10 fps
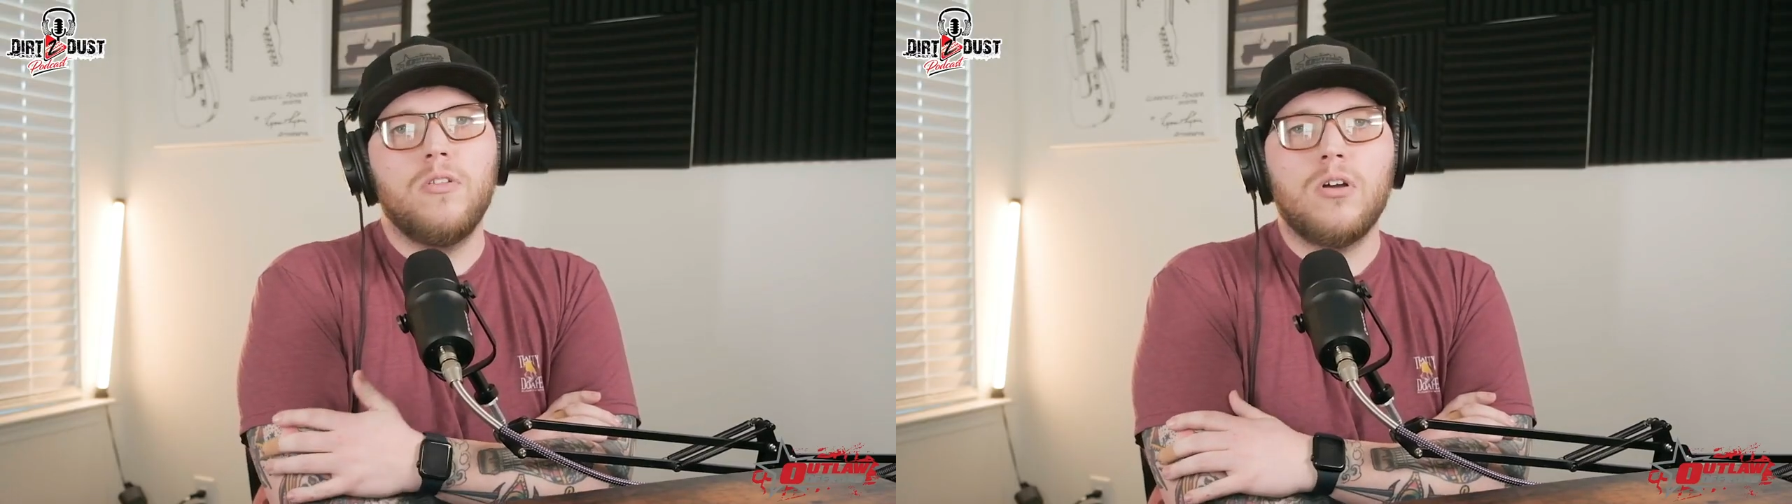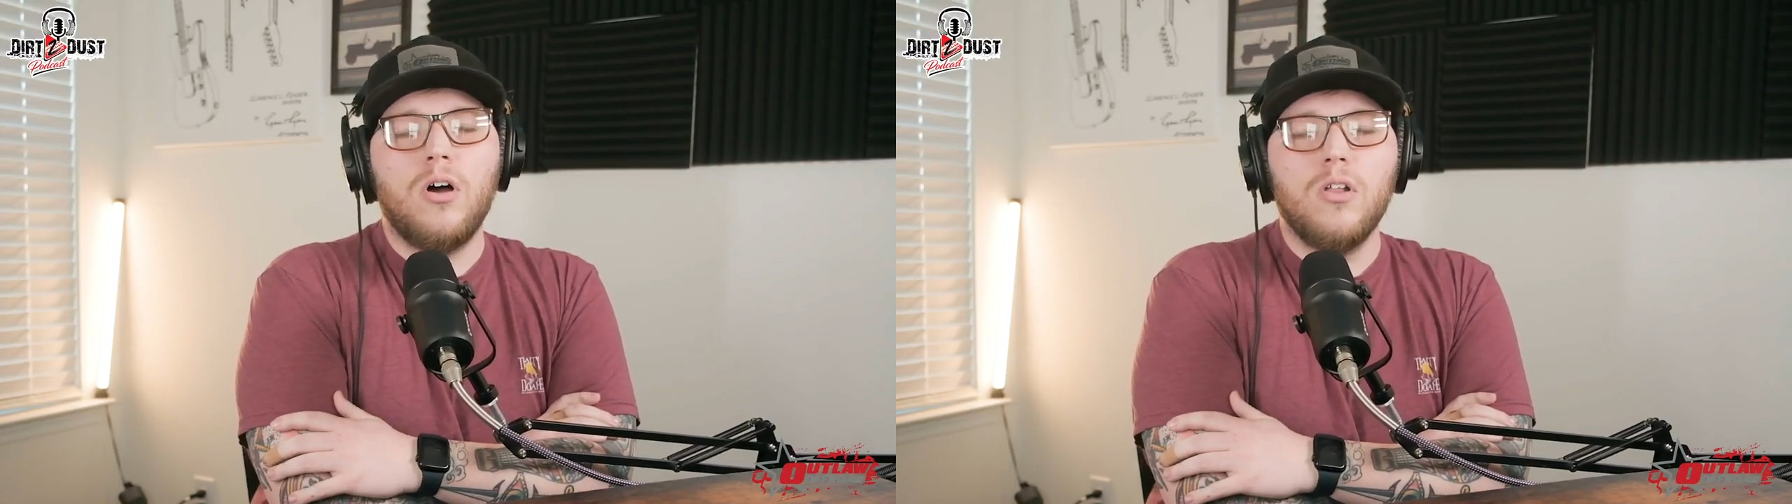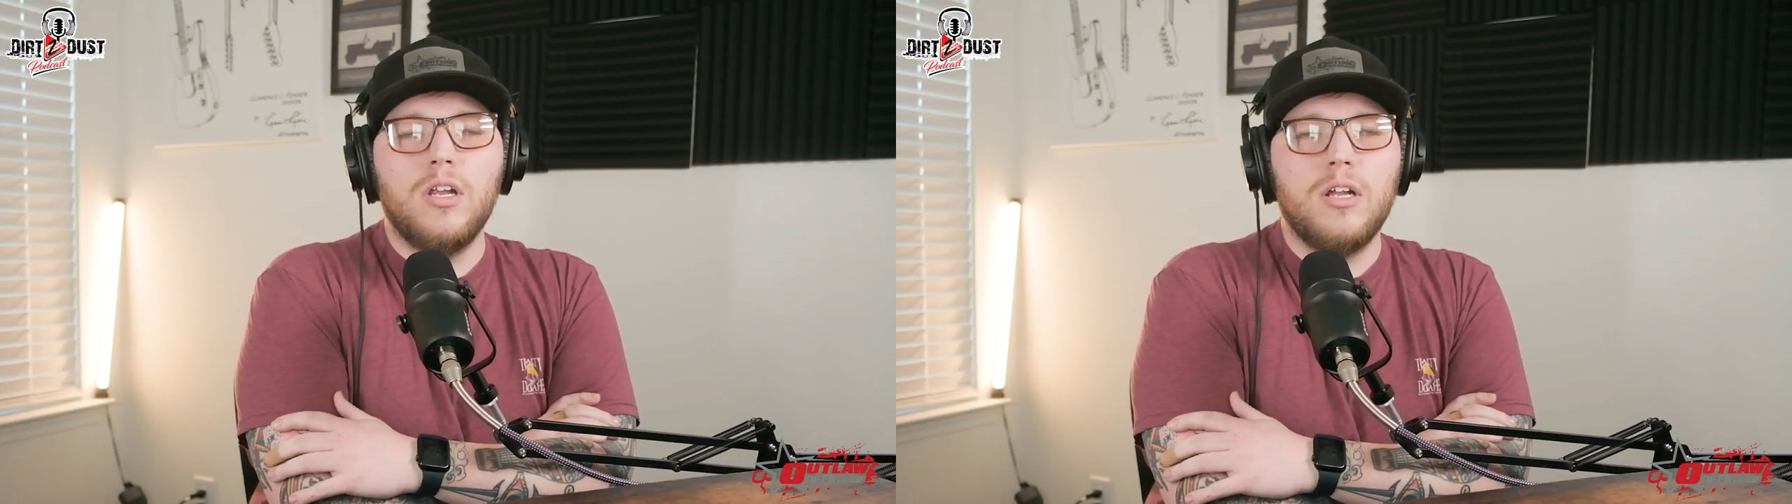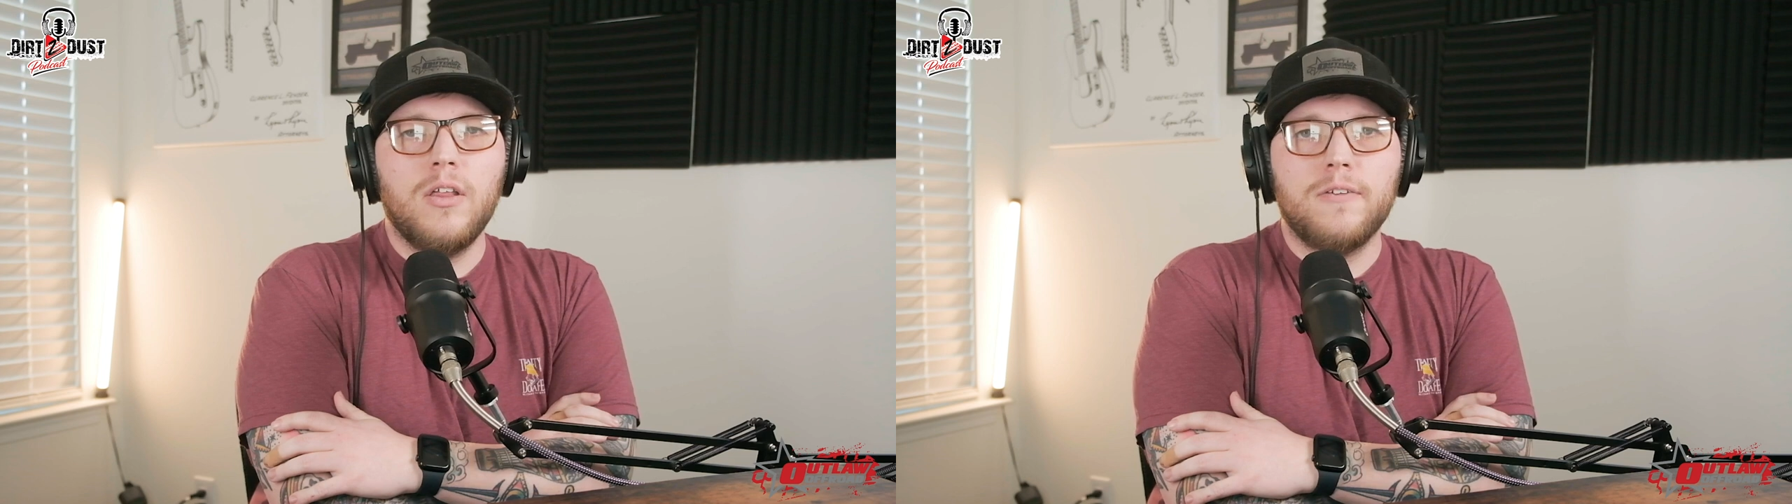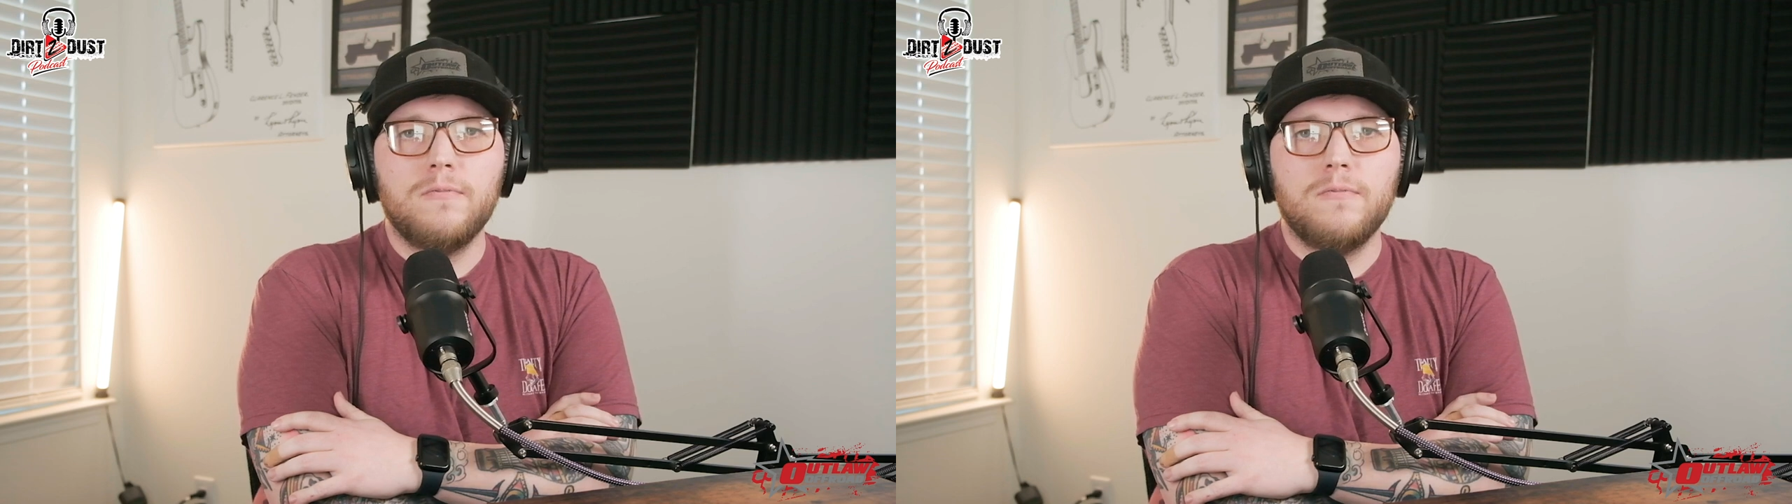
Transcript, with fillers: calling it, like,